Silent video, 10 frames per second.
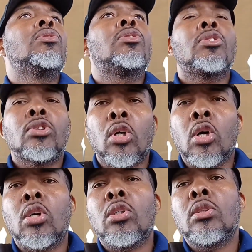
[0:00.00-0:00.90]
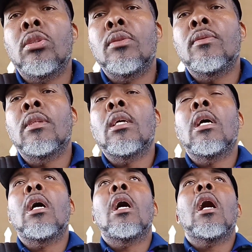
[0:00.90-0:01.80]
So,
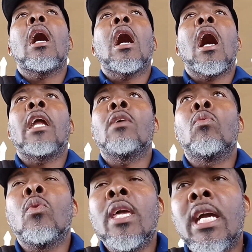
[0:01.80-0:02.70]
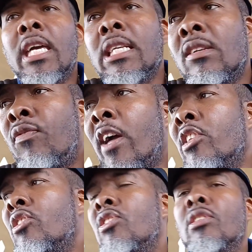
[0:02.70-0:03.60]
at the weakest
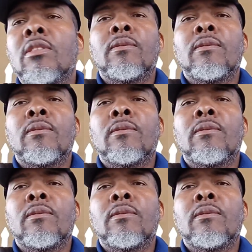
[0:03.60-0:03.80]
fence,